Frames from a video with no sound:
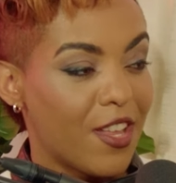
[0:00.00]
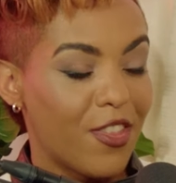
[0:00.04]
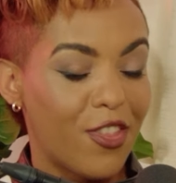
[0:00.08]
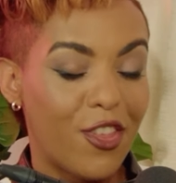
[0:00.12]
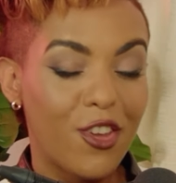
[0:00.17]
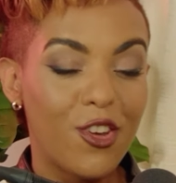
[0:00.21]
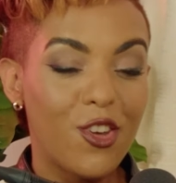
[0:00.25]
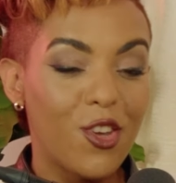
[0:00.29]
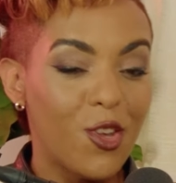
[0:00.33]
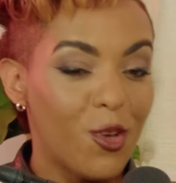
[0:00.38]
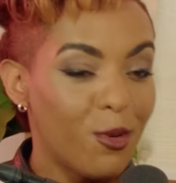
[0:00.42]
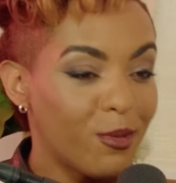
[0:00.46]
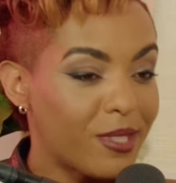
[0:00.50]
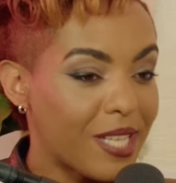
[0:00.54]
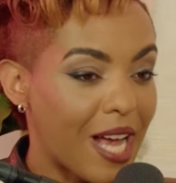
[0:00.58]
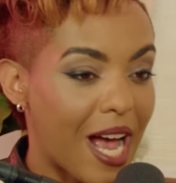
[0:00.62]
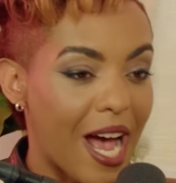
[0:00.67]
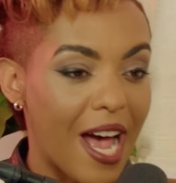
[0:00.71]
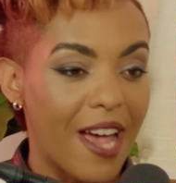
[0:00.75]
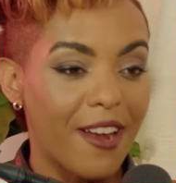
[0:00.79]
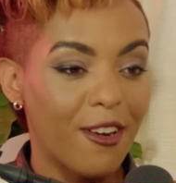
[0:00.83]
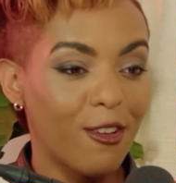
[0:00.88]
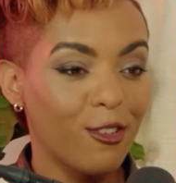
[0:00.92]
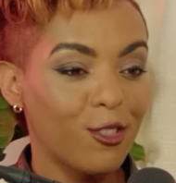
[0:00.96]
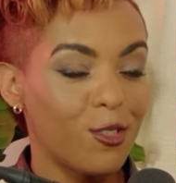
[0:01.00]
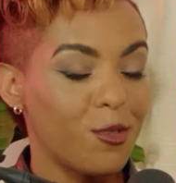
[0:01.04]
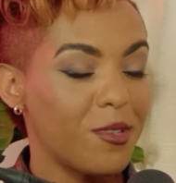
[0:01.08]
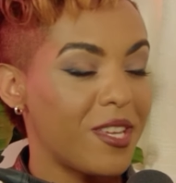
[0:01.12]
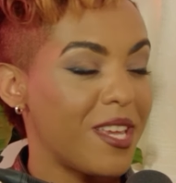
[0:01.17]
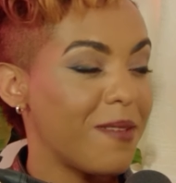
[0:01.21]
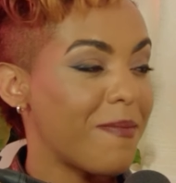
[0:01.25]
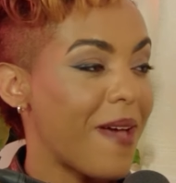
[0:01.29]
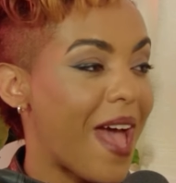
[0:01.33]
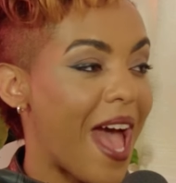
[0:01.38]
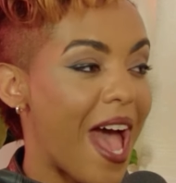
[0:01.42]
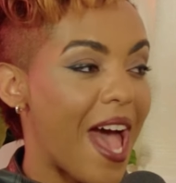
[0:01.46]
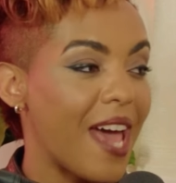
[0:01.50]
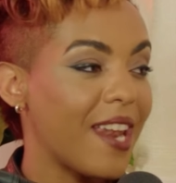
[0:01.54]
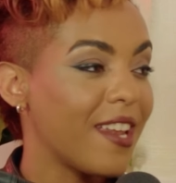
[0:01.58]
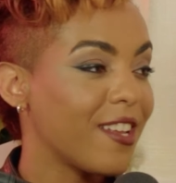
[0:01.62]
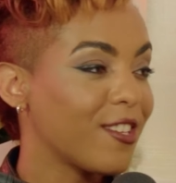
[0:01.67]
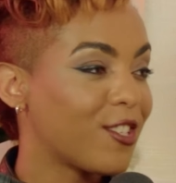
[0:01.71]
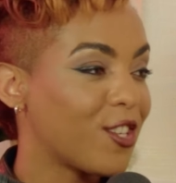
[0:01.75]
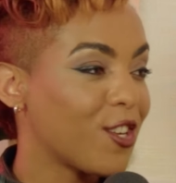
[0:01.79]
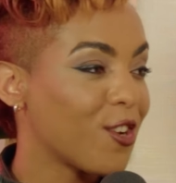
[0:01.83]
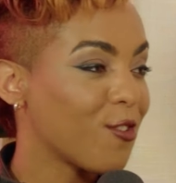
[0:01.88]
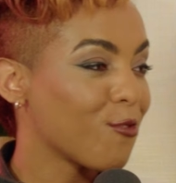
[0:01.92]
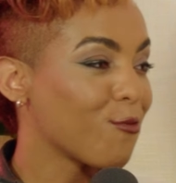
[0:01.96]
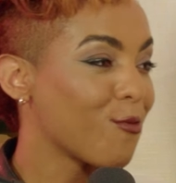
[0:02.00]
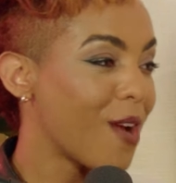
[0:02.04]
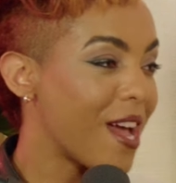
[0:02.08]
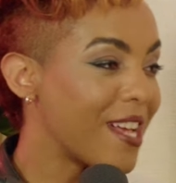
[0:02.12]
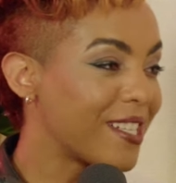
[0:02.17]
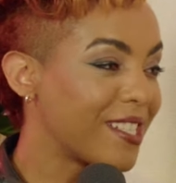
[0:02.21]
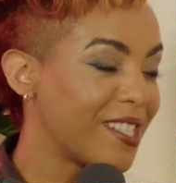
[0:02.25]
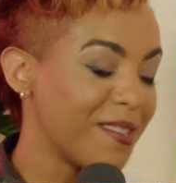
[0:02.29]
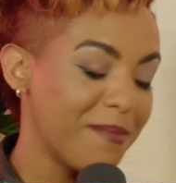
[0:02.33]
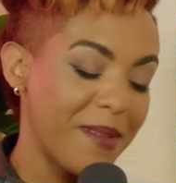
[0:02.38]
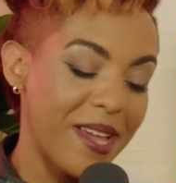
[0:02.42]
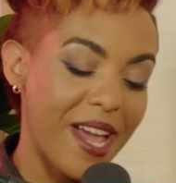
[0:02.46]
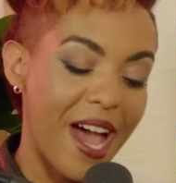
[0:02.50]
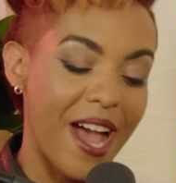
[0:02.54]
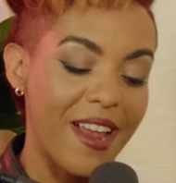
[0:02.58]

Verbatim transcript: the new titles you keep adding to your resume.